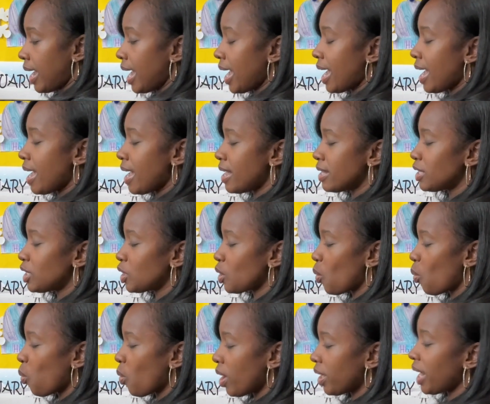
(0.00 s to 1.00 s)
and
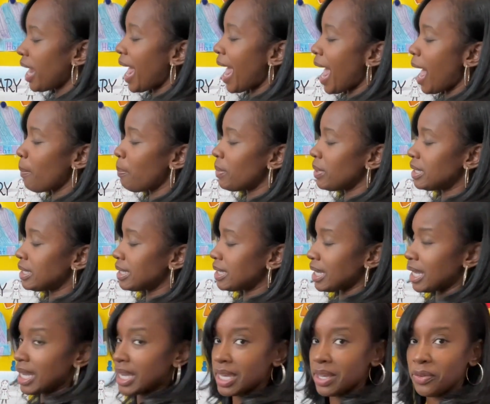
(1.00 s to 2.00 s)
what happens
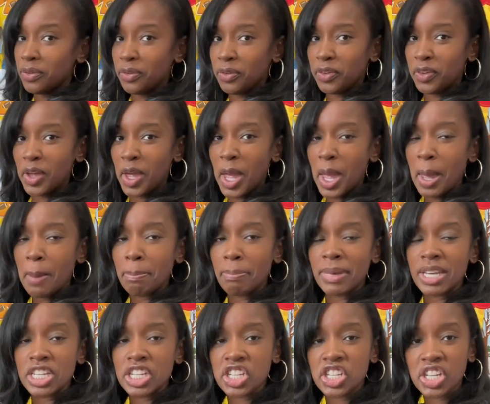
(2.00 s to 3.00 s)
if
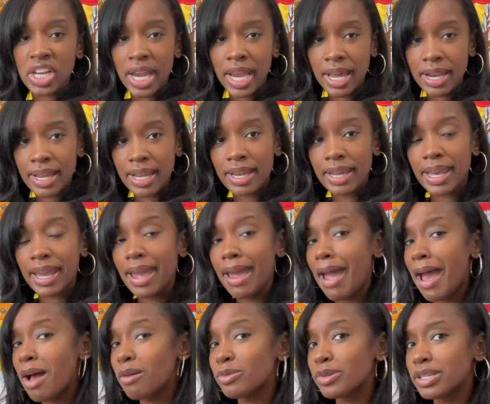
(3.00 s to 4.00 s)
Miss Shannon
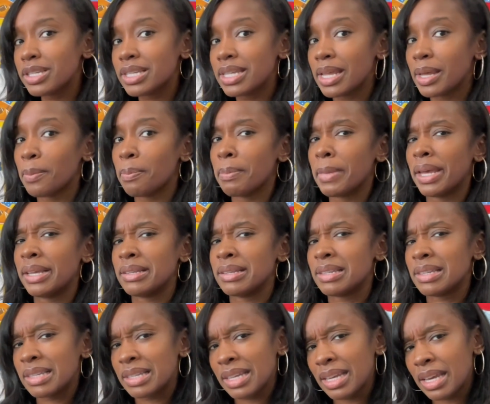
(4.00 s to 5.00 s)
counts them
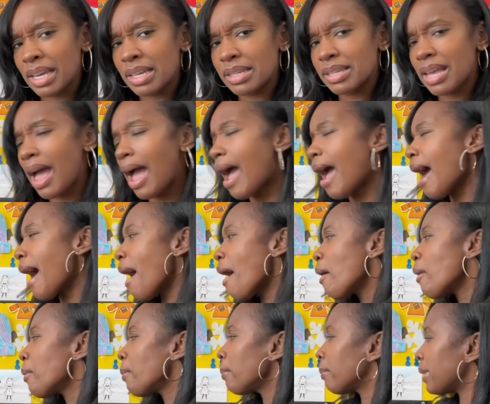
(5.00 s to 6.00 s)
and sees how
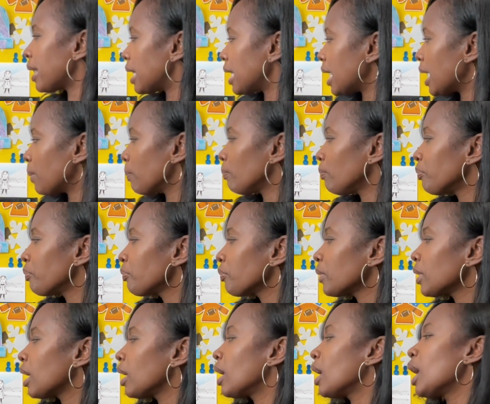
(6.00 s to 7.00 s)
many
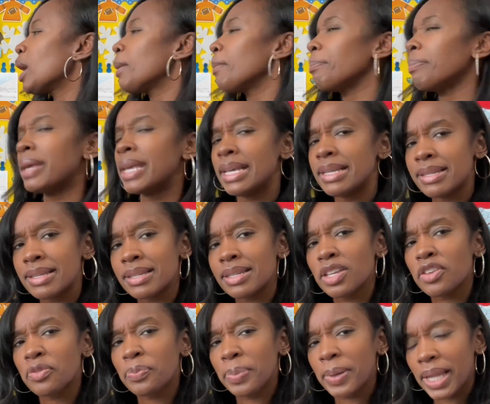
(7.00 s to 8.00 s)
pieces
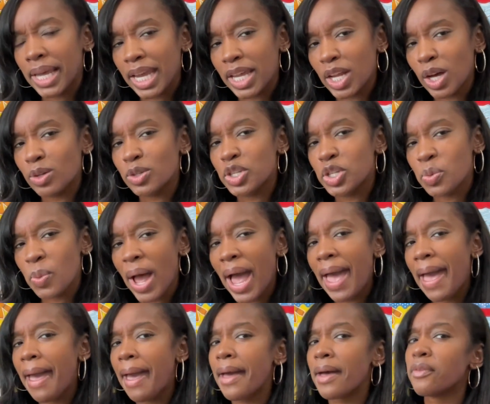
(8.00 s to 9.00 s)
of Play-Doh do I
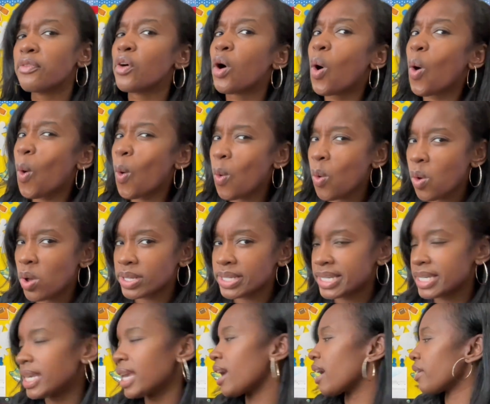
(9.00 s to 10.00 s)
have all
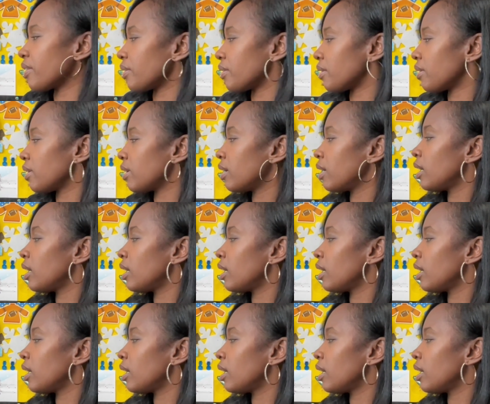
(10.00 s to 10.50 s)
together